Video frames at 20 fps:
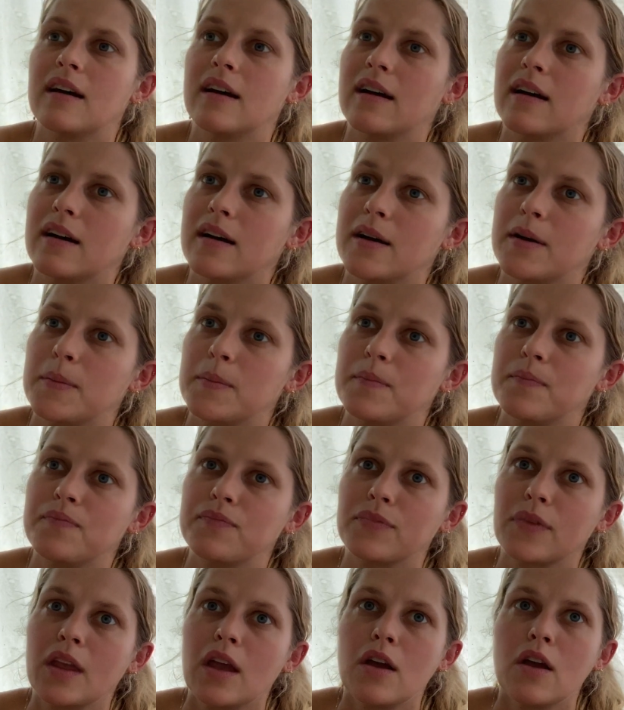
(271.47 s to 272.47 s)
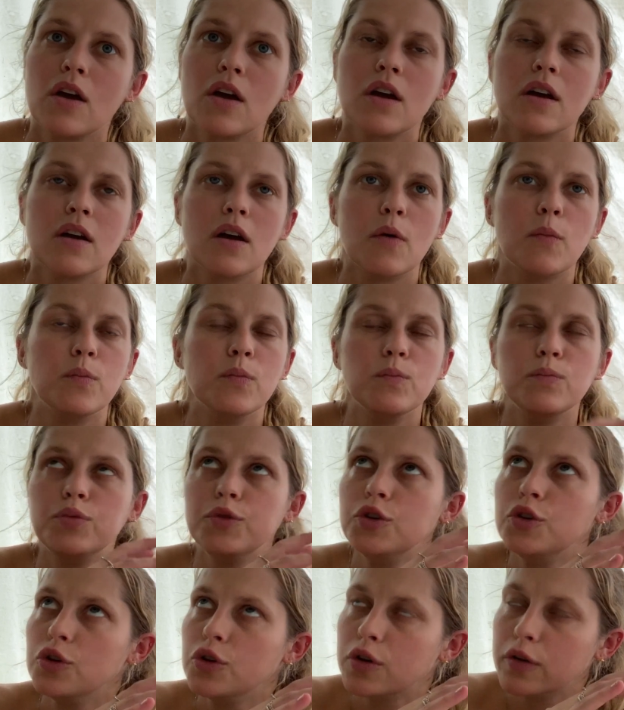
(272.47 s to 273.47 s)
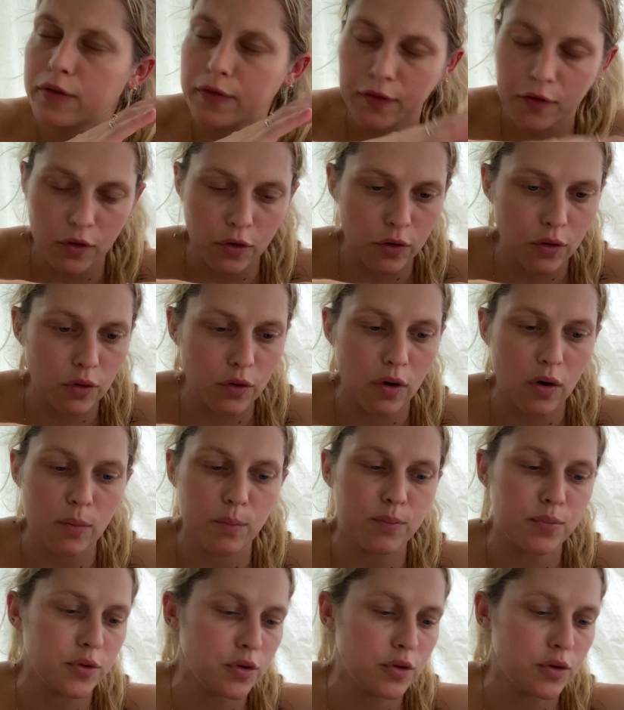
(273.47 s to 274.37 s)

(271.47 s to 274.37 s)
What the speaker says: A beautiful,